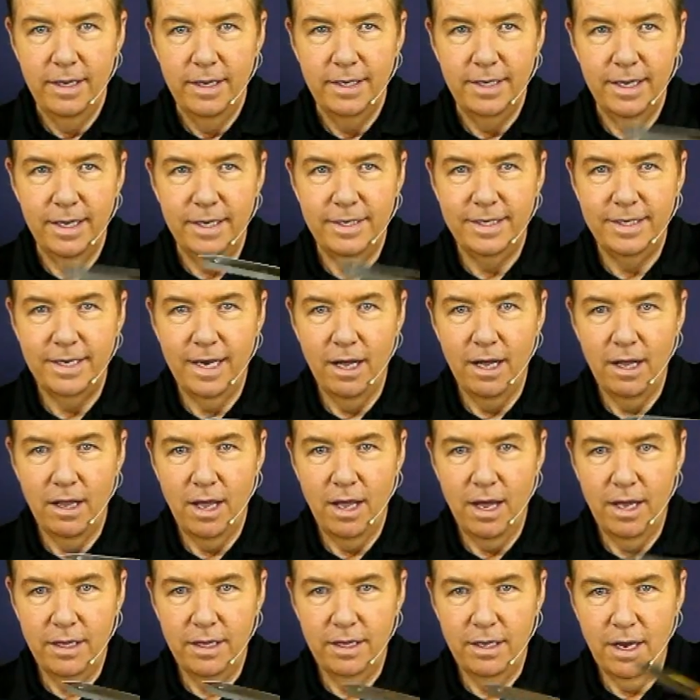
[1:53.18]

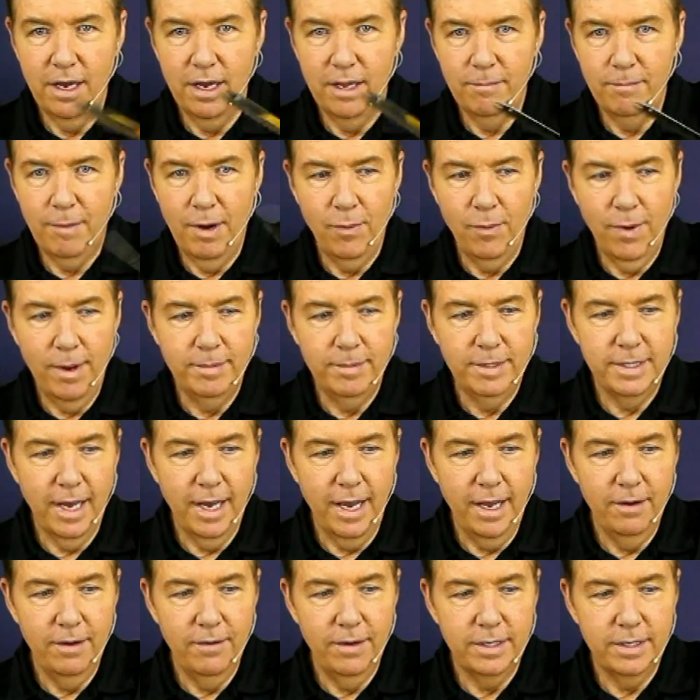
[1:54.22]
sell on my
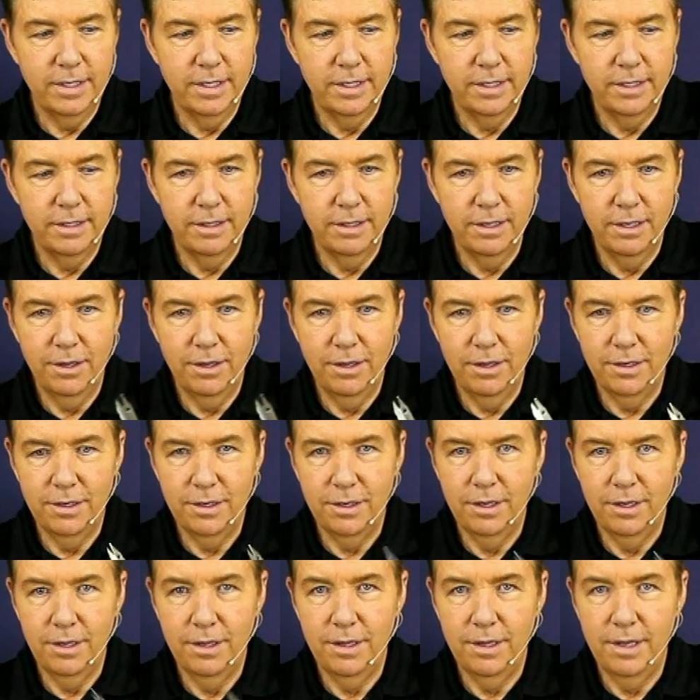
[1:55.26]
website. This is
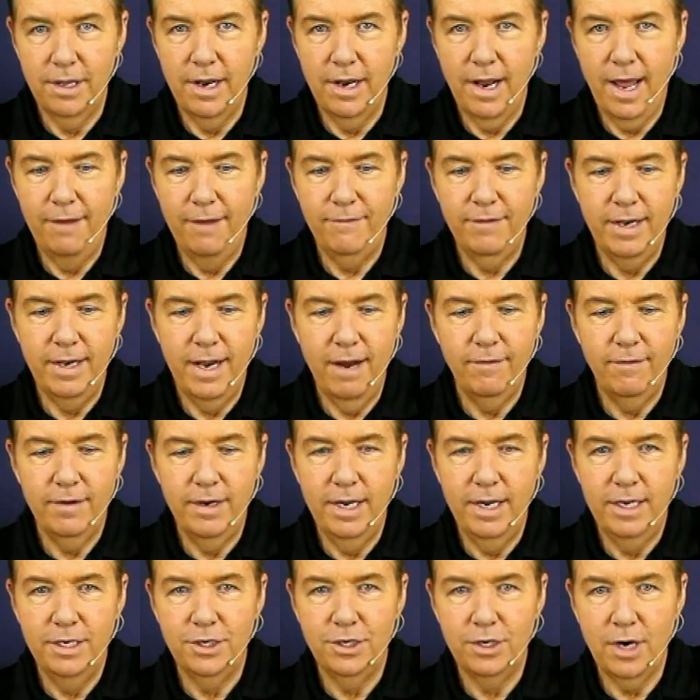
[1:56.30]
the knife never
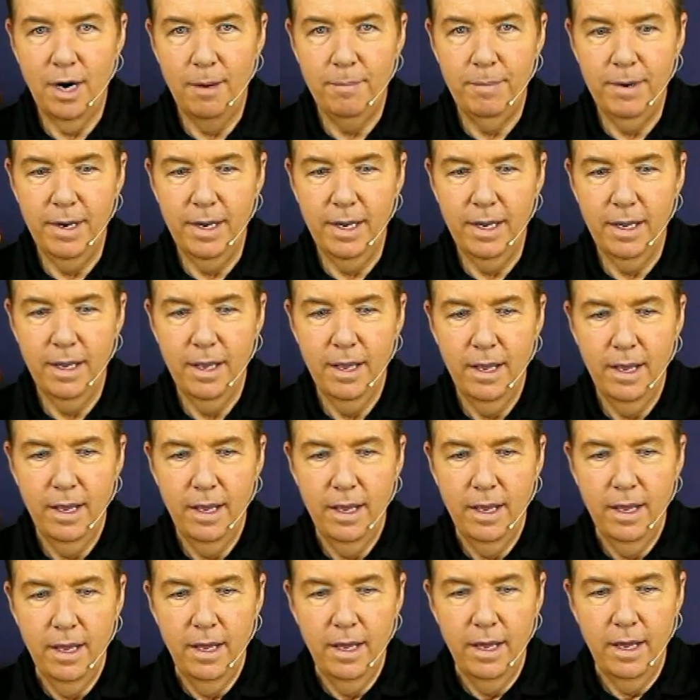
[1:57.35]
needs sharpening.
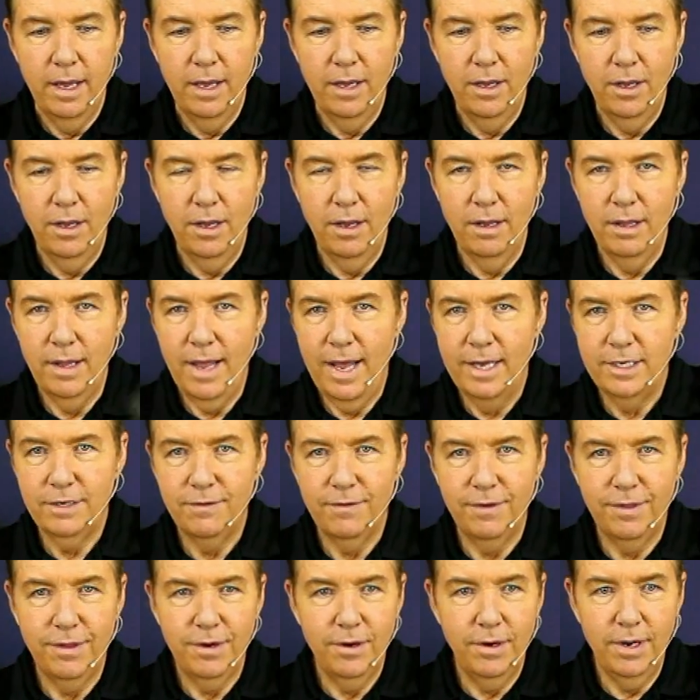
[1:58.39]
It lasts for
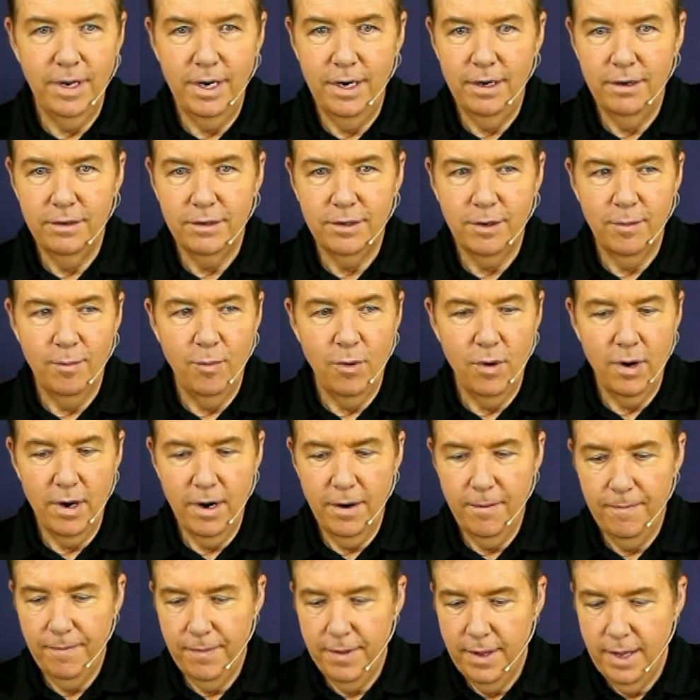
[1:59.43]
30 years or more,
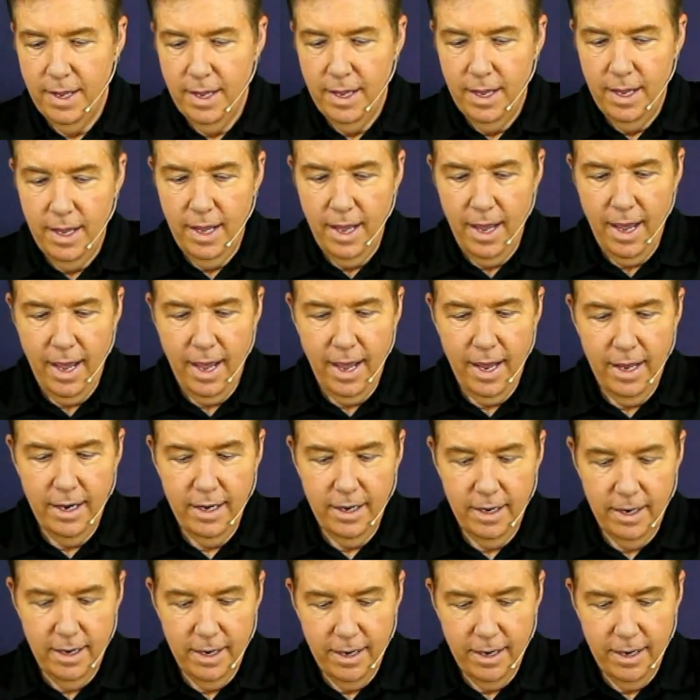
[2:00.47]
and